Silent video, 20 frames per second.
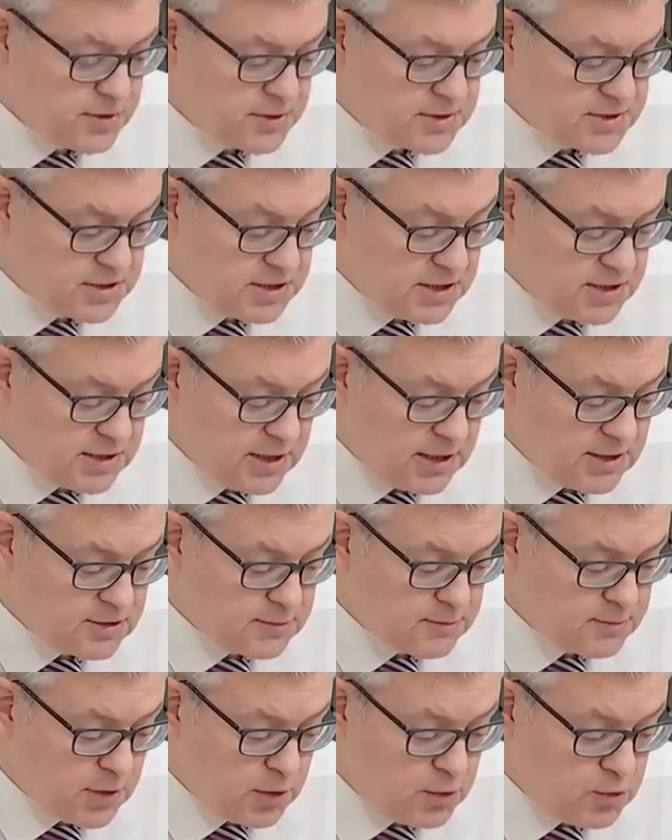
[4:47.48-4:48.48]
this agenda
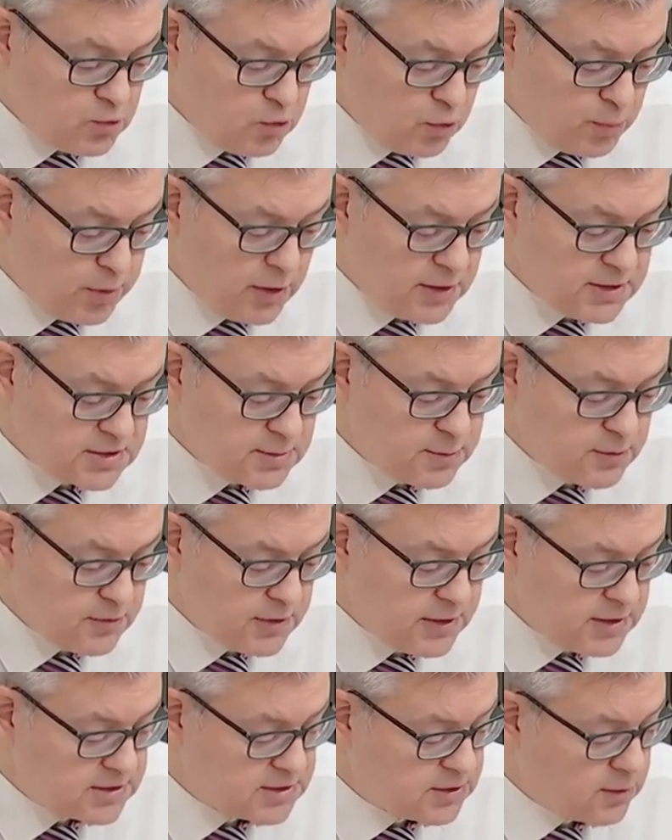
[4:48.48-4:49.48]
item, no points have been
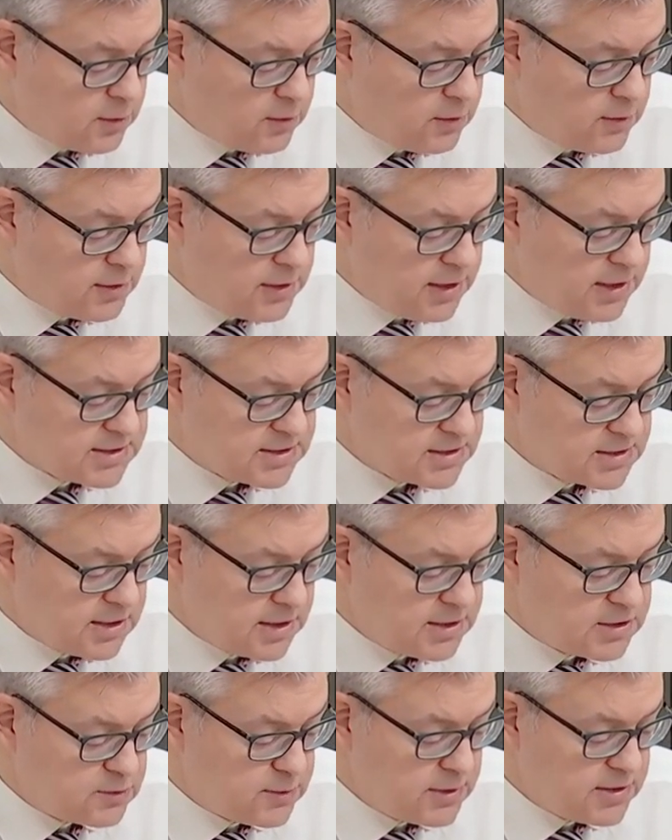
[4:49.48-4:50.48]
raised on S S
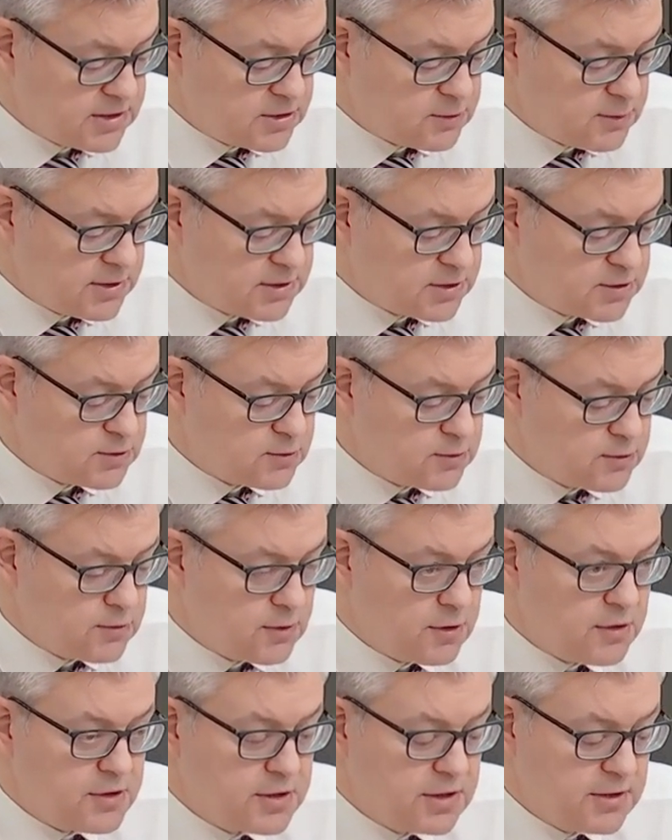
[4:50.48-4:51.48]
I twenty twenty-two
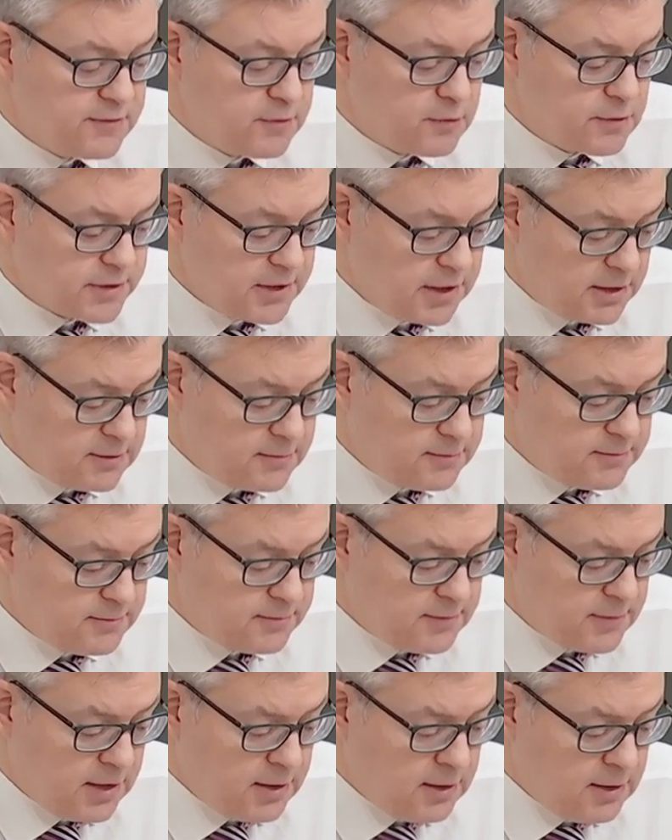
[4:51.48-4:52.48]
three forty-nine.
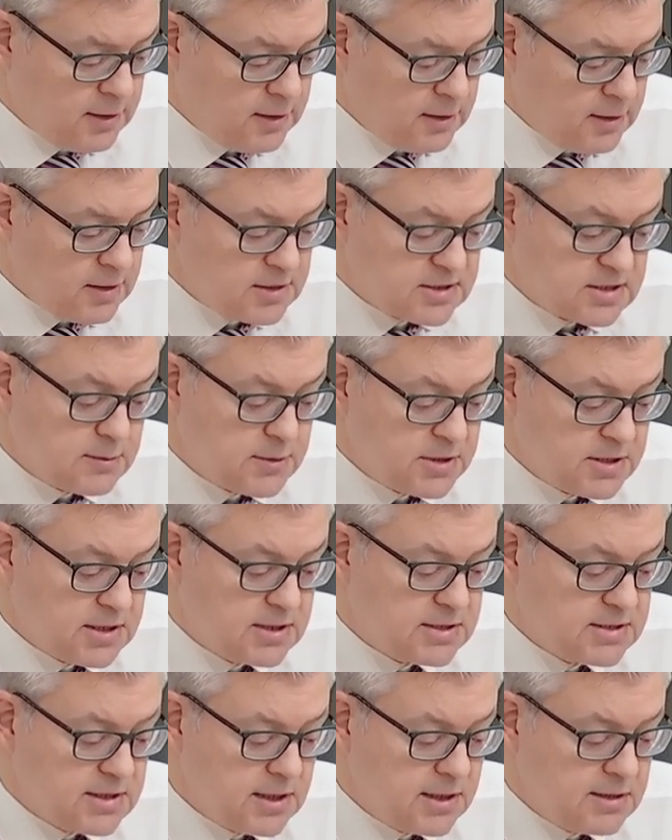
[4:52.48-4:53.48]
Is the committee
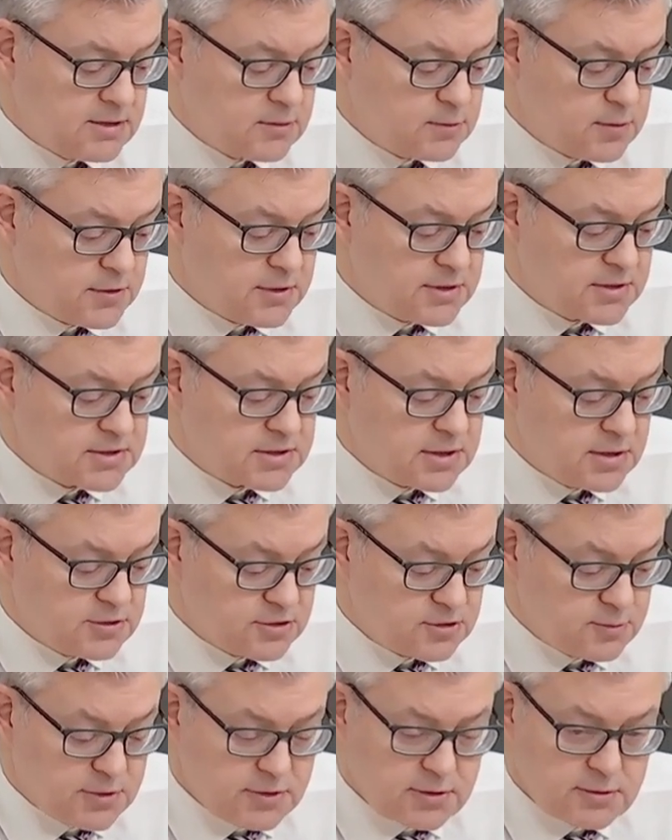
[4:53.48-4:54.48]
content with this
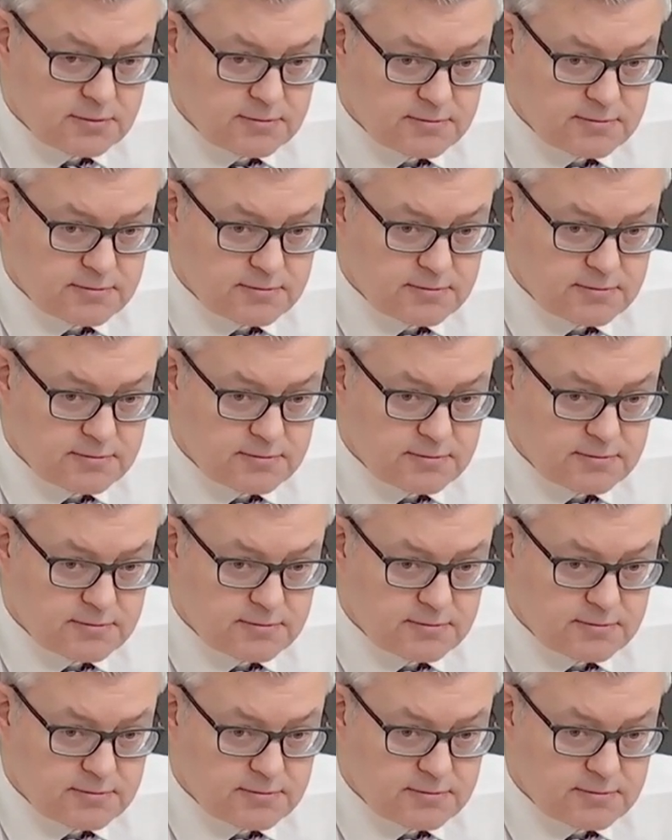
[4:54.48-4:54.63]
instrument?